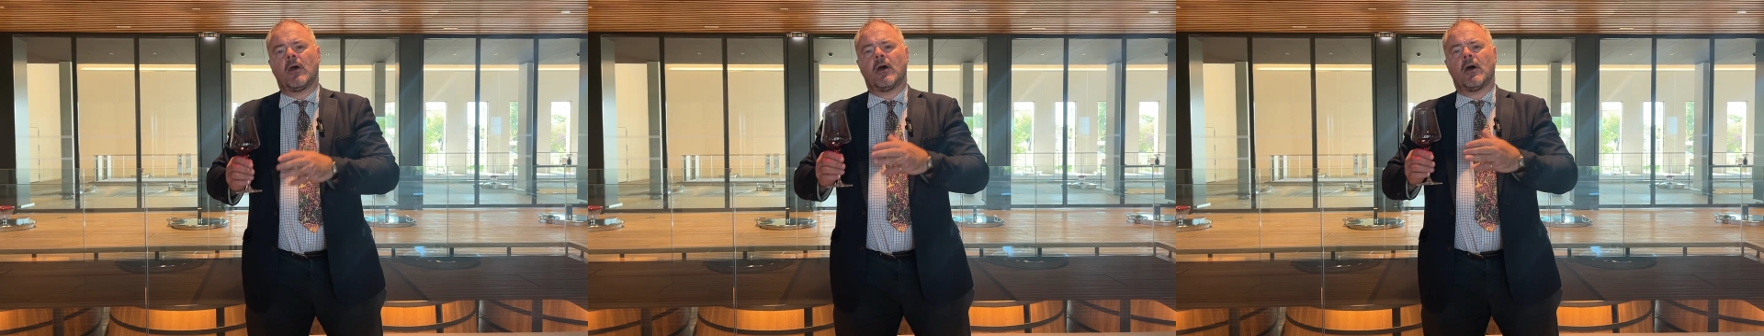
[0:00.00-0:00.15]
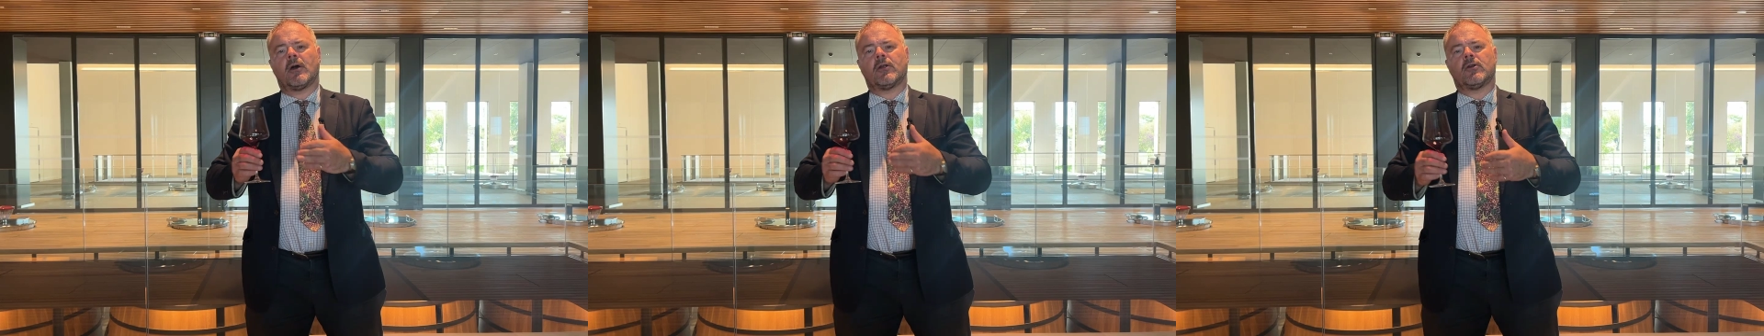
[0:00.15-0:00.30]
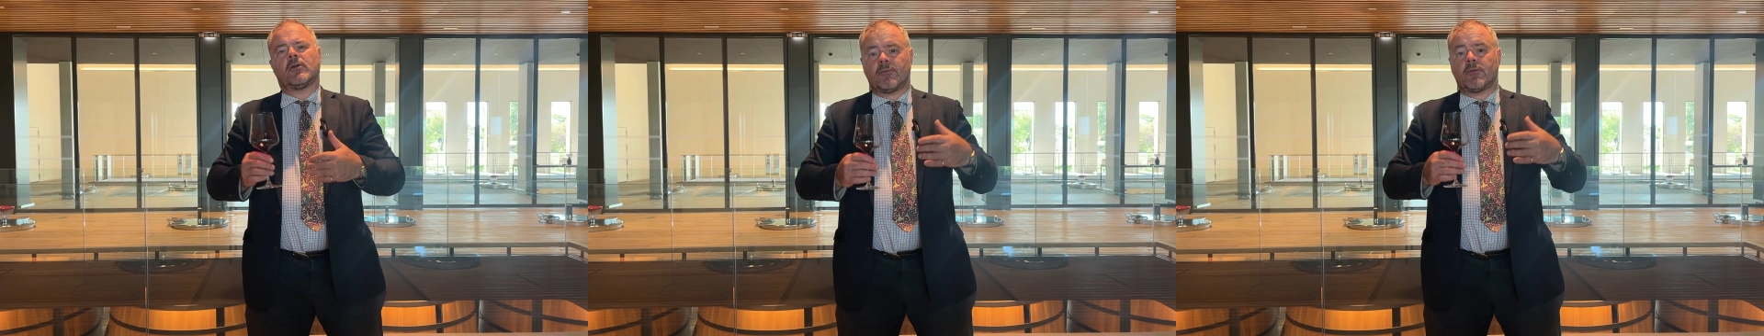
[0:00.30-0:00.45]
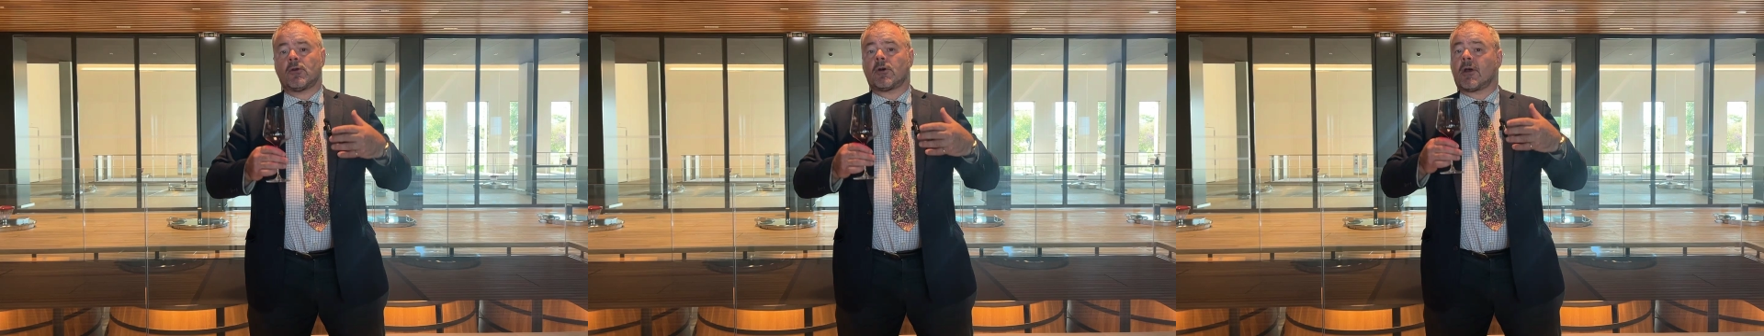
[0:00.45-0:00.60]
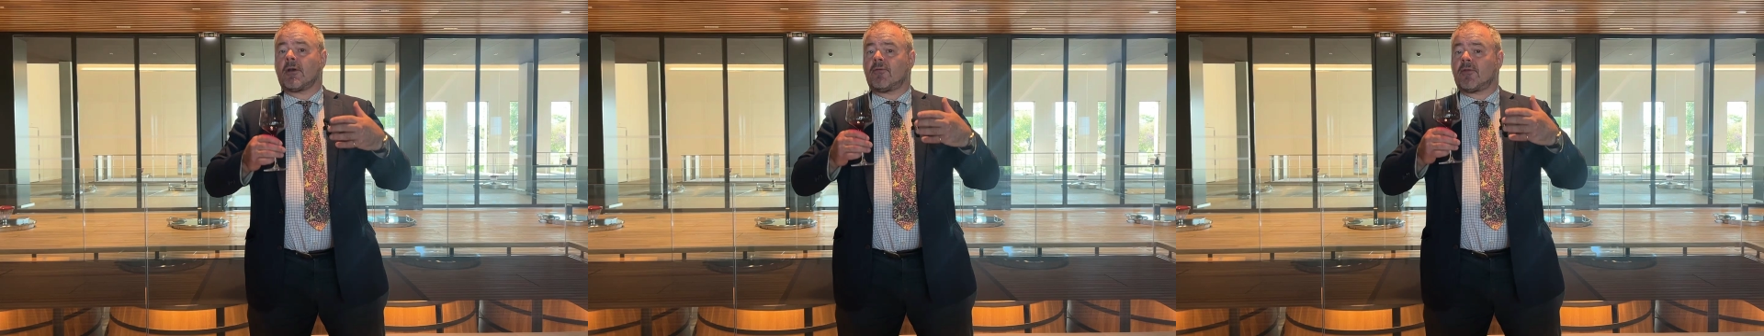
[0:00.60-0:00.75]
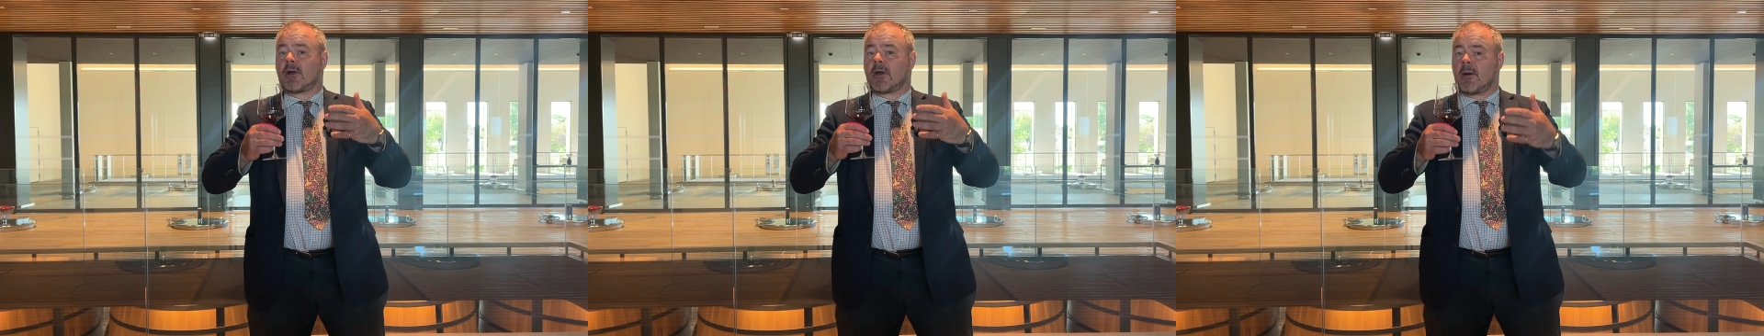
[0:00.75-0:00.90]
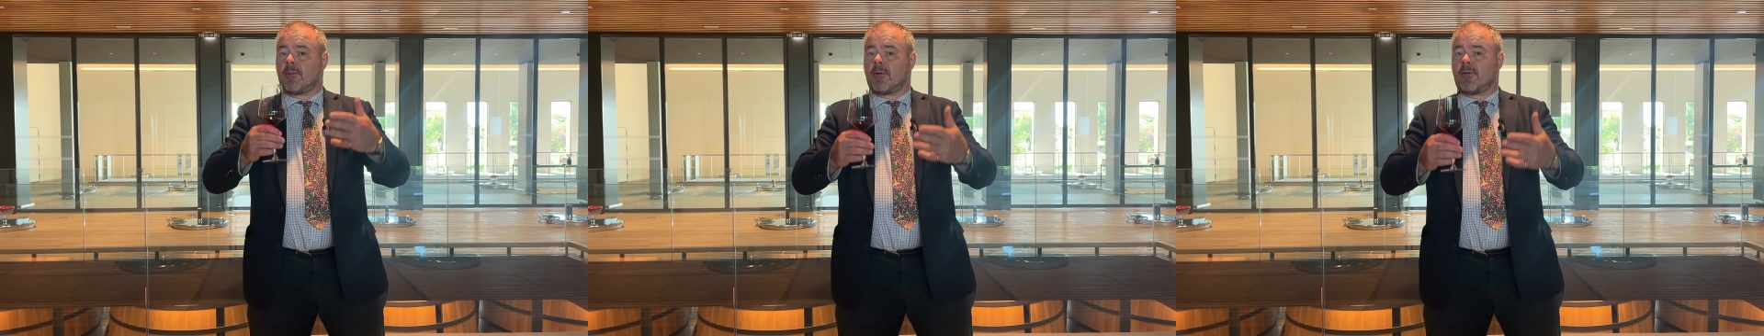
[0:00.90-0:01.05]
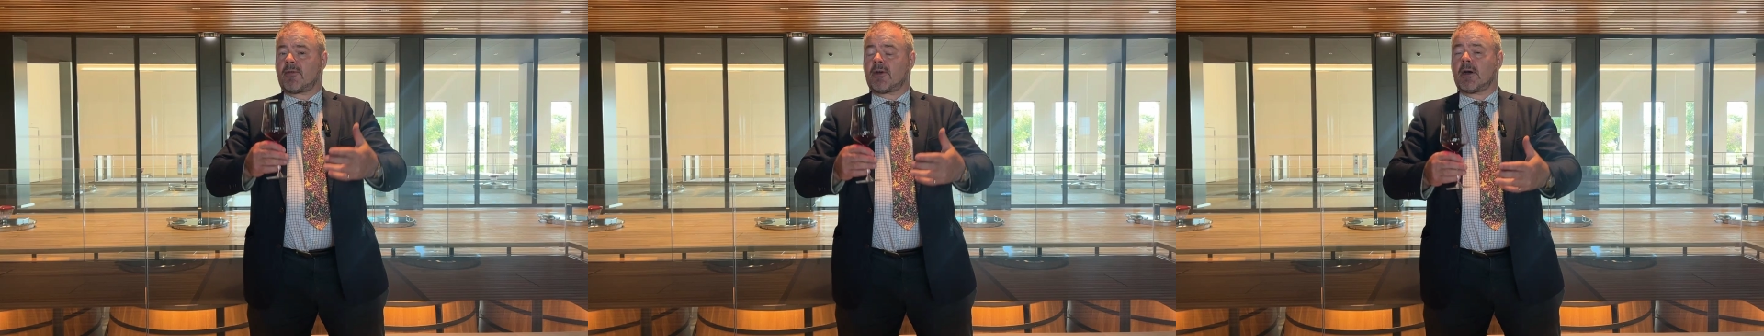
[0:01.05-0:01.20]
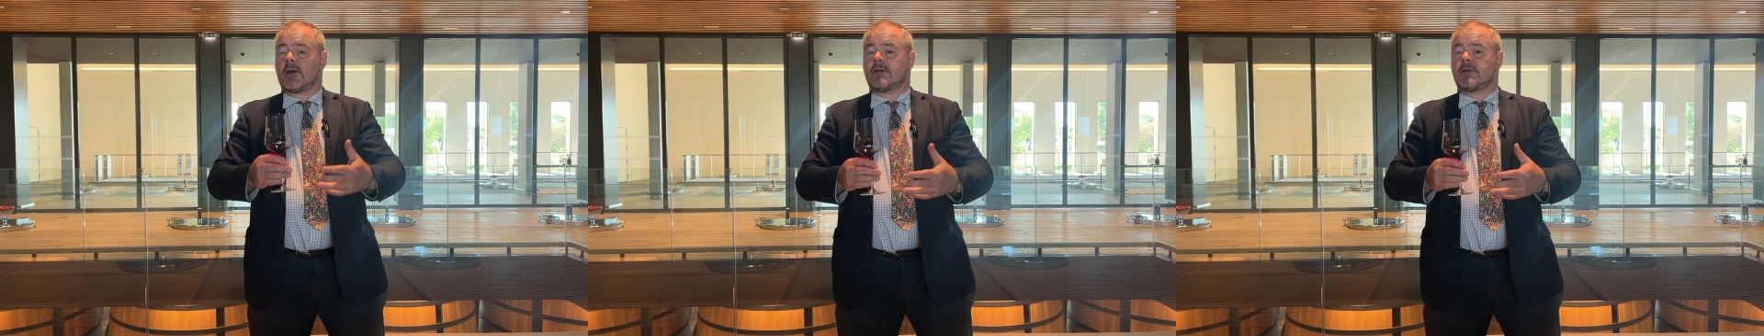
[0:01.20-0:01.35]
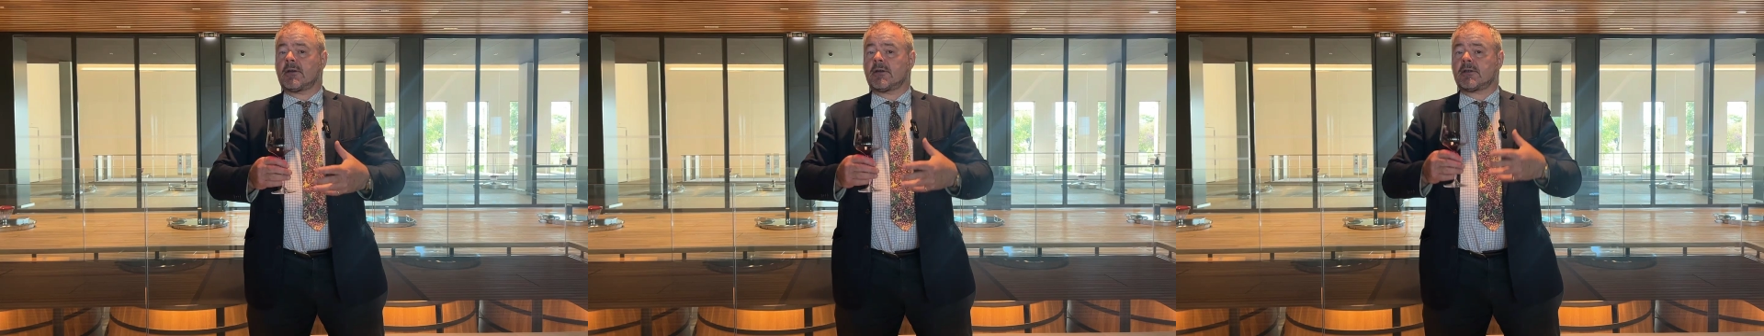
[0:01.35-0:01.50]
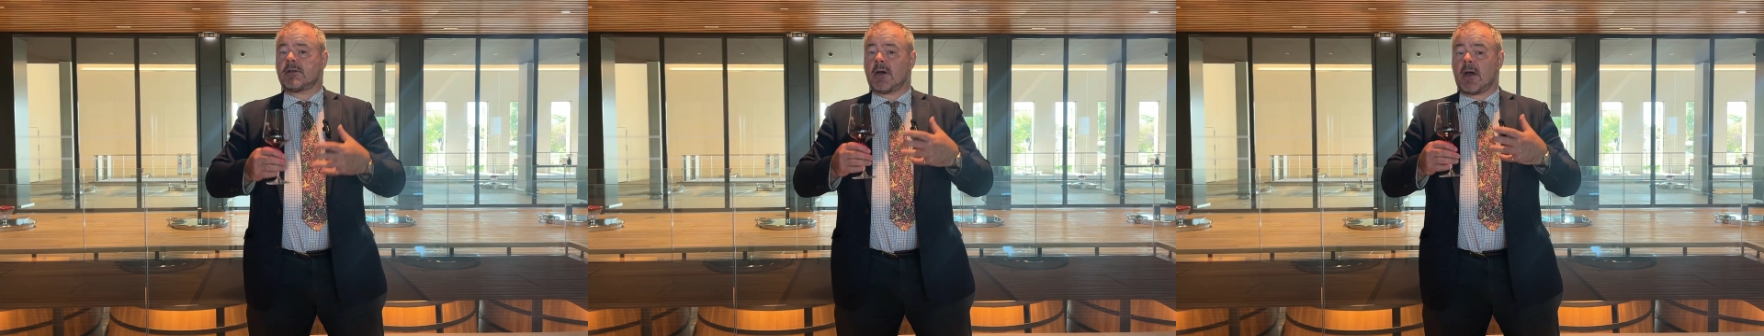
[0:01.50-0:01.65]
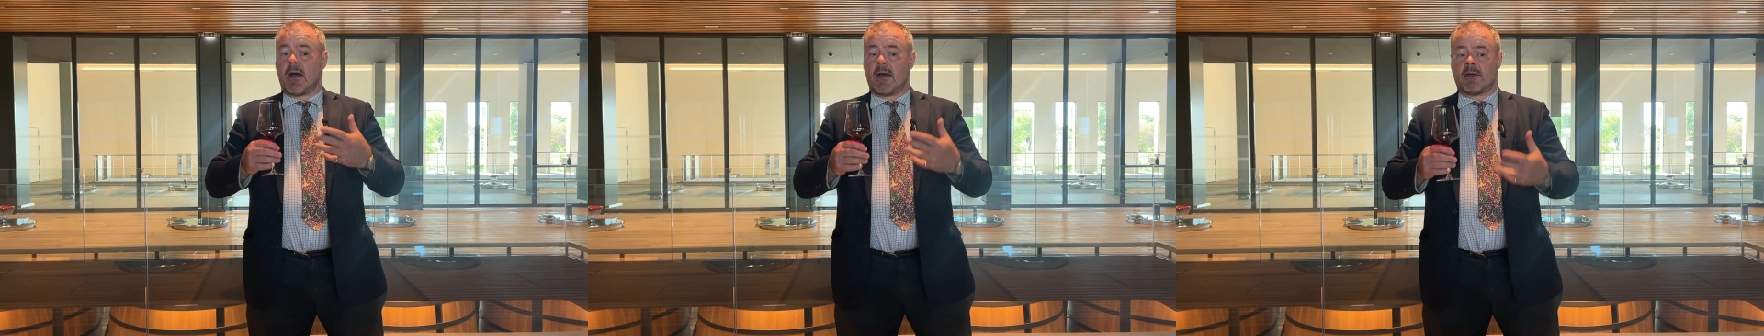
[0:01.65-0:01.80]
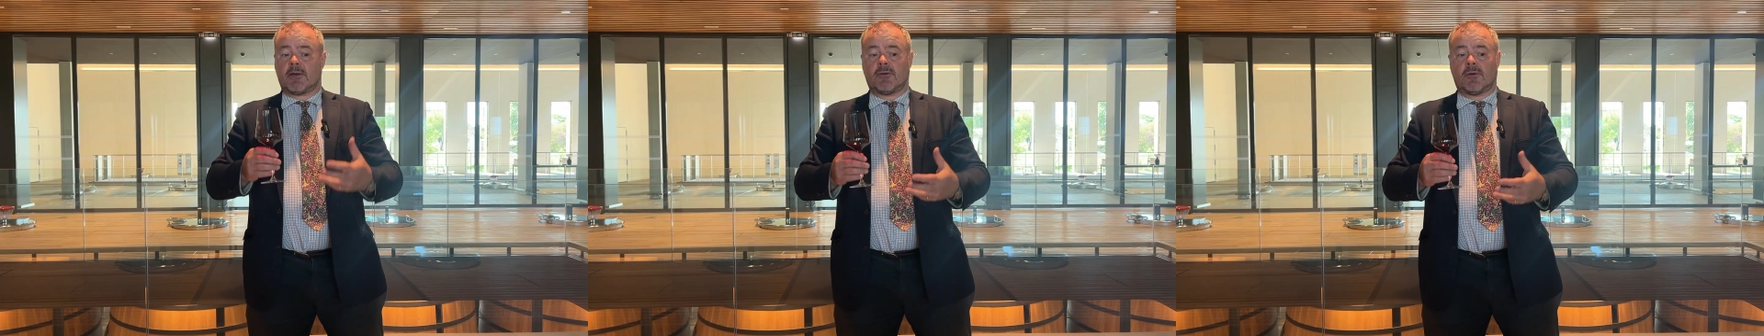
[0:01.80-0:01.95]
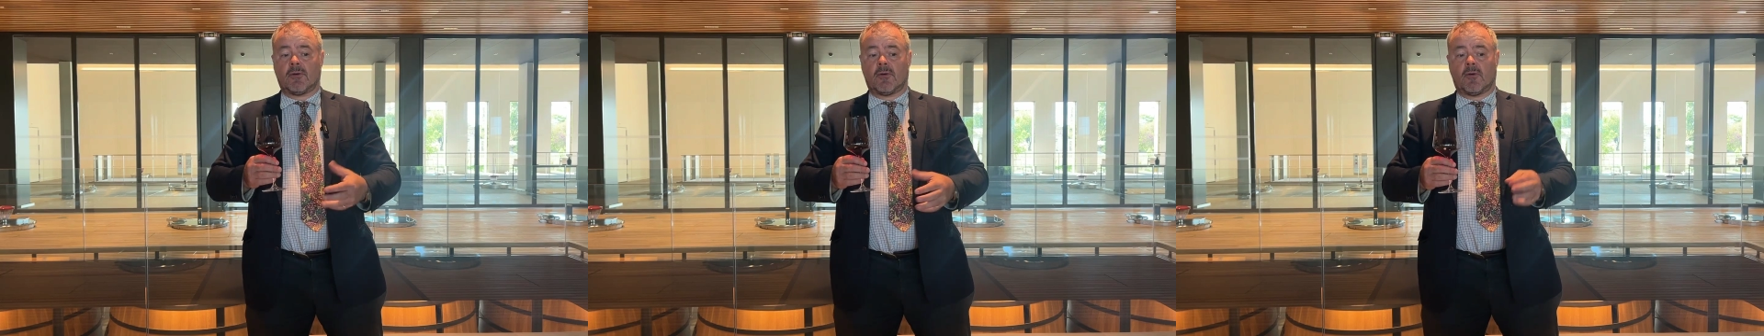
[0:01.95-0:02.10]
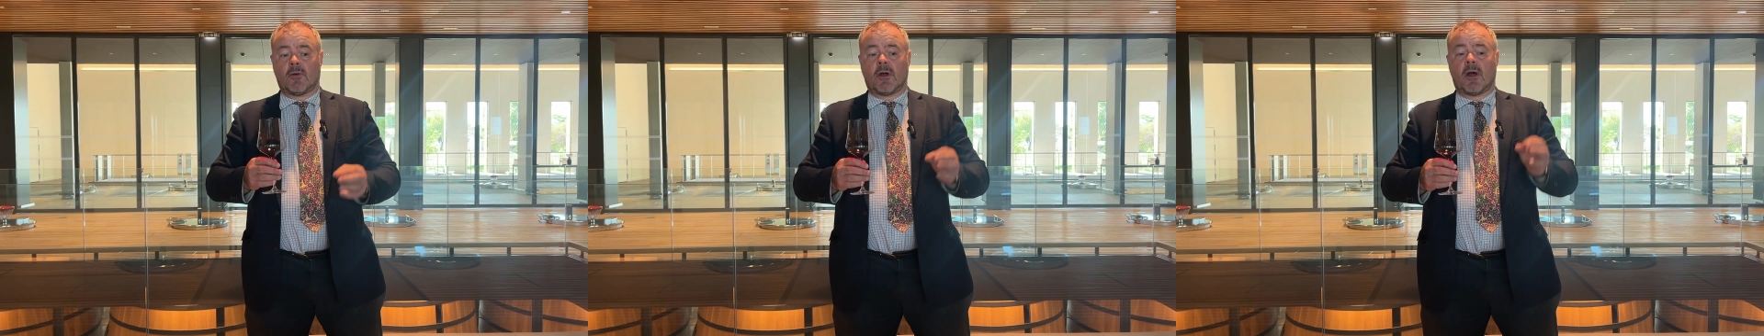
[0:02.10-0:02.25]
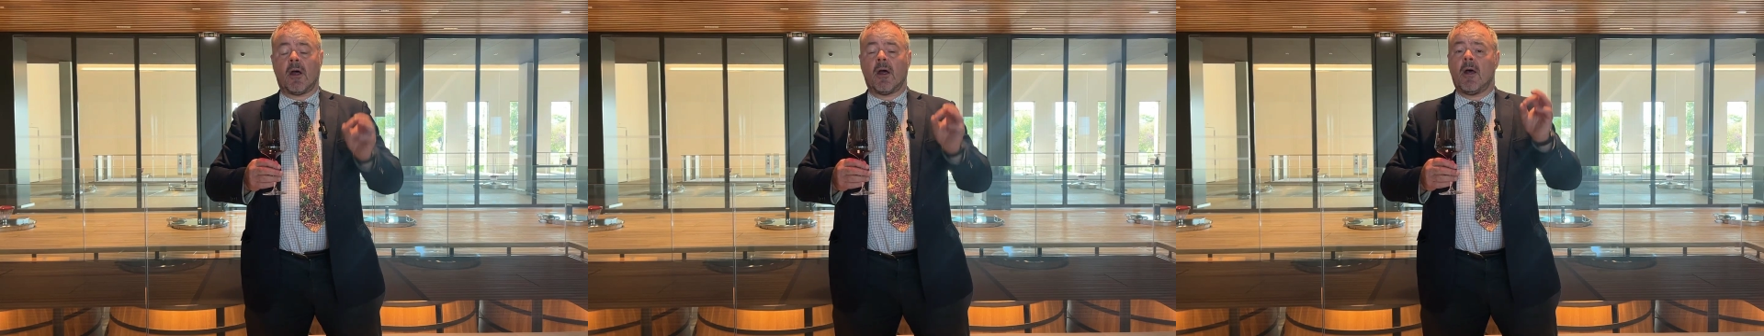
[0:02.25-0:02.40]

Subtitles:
and you're looking for a couple of cases to add to an order,